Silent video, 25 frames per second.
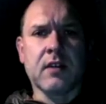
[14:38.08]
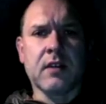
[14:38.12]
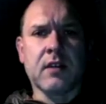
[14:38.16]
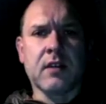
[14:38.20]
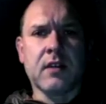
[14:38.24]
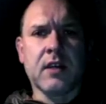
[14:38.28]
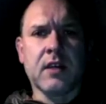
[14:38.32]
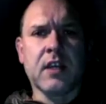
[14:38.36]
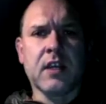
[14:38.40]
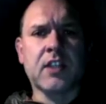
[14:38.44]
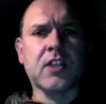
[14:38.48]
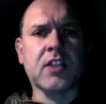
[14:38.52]

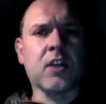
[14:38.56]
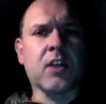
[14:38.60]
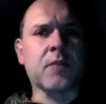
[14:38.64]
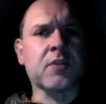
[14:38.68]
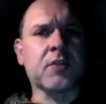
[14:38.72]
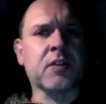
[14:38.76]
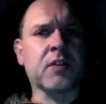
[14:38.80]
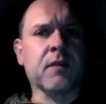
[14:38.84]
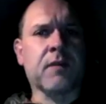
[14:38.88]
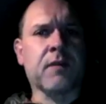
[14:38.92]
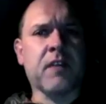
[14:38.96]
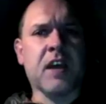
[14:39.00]
He stops
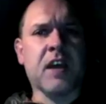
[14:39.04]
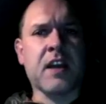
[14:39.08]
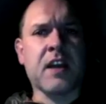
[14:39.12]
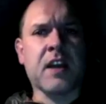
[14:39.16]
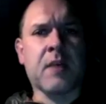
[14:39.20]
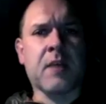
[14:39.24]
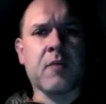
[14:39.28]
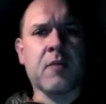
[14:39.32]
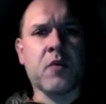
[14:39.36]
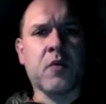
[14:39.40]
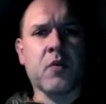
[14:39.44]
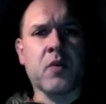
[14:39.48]
at flat
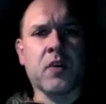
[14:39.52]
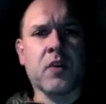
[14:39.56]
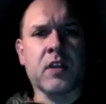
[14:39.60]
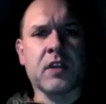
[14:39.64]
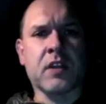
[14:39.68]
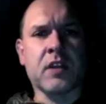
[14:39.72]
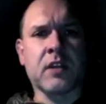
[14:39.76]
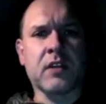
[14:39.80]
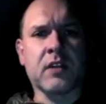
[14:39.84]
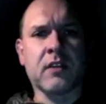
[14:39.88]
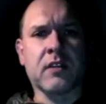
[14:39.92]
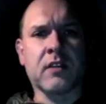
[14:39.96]
number 1,
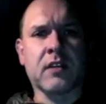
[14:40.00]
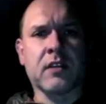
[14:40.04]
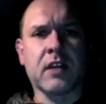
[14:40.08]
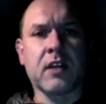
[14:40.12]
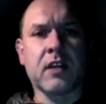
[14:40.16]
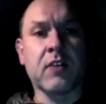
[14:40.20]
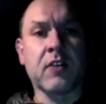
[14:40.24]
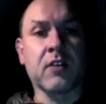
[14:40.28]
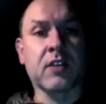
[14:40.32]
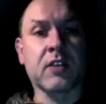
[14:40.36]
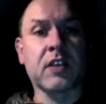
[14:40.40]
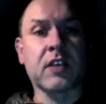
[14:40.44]

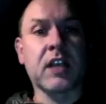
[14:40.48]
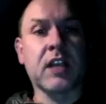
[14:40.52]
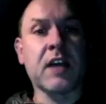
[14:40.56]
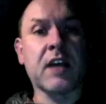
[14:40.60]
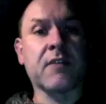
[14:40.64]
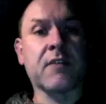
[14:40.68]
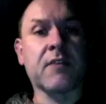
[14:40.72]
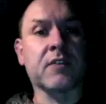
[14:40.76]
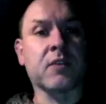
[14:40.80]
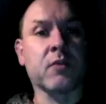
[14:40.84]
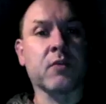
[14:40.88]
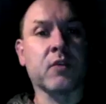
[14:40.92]
then looks
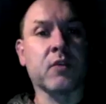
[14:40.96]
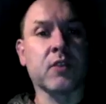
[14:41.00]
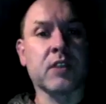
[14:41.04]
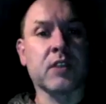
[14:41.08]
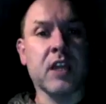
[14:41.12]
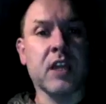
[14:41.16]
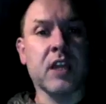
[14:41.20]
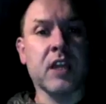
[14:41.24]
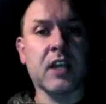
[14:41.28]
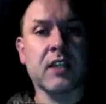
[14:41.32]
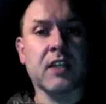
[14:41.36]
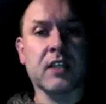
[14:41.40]
left towards the
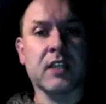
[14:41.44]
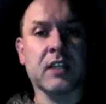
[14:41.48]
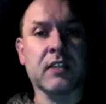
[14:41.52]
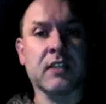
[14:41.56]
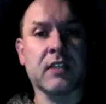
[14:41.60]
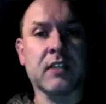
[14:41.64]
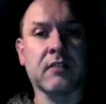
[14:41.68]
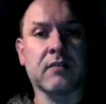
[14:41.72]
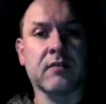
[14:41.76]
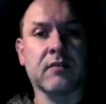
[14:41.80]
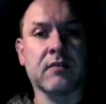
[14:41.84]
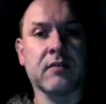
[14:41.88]
exit.
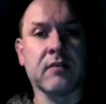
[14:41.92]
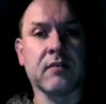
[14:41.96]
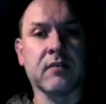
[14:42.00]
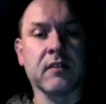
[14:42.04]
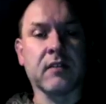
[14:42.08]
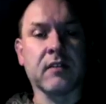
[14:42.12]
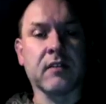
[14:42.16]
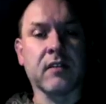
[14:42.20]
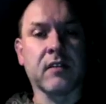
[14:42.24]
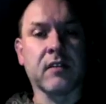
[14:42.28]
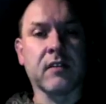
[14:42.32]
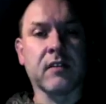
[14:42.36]

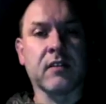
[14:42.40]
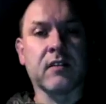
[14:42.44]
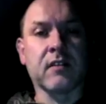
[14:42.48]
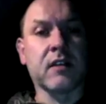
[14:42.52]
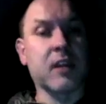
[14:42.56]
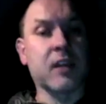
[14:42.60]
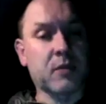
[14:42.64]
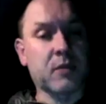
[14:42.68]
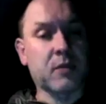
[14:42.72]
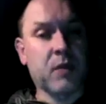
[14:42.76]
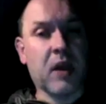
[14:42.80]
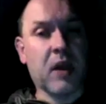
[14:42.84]

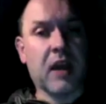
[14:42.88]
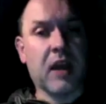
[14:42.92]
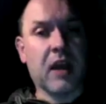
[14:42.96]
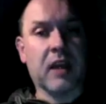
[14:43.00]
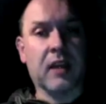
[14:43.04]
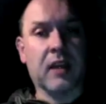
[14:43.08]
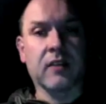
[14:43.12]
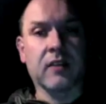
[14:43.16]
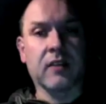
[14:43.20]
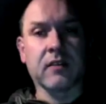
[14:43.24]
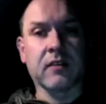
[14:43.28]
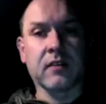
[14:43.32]
It's
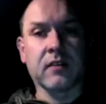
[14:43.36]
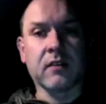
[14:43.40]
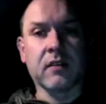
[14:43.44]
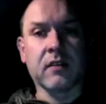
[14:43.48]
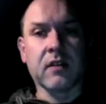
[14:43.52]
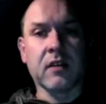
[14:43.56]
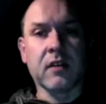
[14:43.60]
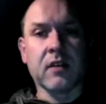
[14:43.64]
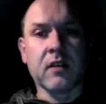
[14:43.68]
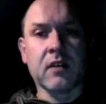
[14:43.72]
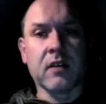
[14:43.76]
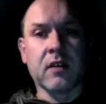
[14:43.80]
back.
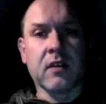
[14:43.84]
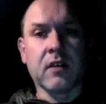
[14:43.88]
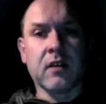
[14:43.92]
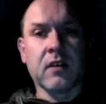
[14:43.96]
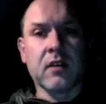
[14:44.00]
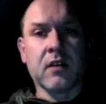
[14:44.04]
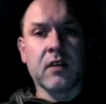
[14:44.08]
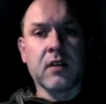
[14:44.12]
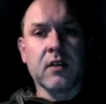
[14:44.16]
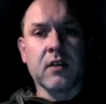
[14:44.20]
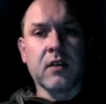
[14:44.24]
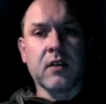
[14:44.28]

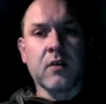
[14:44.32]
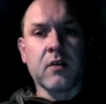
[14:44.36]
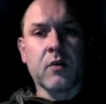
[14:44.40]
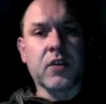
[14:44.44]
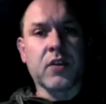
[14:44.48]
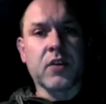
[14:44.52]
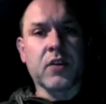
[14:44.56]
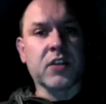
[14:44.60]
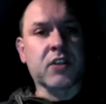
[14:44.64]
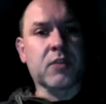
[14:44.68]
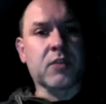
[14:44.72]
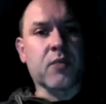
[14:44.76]
With
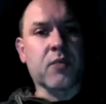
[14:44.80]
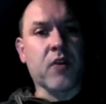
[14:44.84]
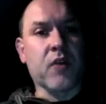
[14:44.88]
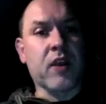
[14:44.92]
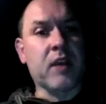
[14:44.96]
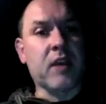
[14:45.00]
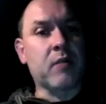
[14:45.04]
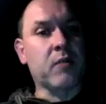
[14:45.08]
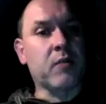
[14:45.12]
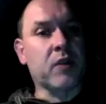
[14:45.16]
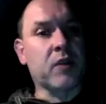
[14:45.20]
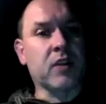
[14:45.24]
a
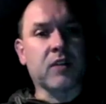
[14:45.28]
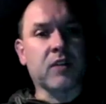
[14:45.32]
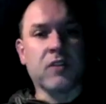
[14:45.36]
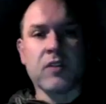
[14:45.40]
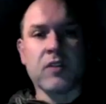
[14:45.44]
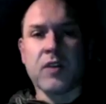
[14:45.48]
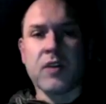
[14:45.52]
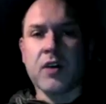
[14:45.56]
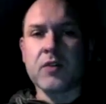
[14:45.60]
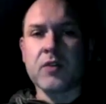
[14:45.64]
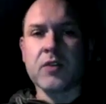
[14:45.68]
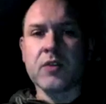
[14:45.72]
spring but
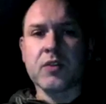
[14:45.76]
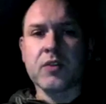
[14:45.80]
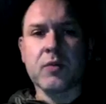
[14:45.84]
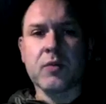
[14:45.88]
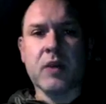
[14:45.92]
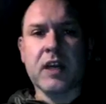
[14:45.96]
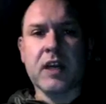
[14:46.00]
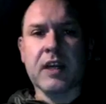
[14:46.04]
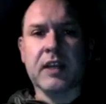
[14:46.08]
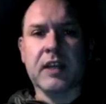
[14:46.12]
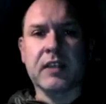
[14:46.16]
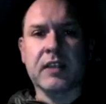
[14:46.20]
no
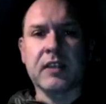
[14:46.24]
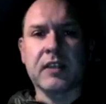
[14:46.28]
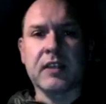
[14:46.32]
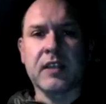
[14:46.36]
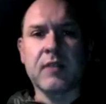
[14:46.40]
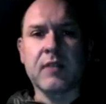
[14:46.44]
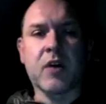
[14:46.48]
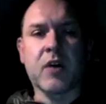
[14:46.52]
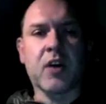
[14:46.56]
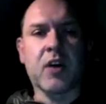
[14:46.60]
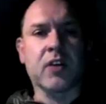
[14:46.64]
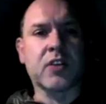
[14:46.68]
swagger, he
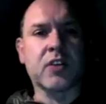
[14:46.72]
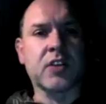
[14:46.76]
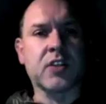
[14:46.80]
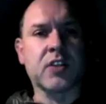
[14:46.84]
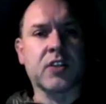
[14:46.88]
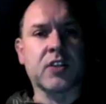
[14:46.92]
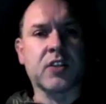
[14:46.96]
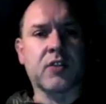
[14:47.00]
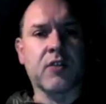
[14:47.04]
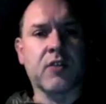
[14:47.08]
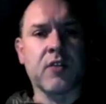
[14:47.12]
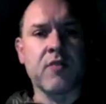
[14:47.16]
barges
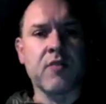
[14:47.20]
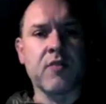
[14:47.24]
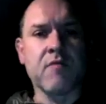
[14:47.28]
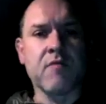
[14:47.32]
through.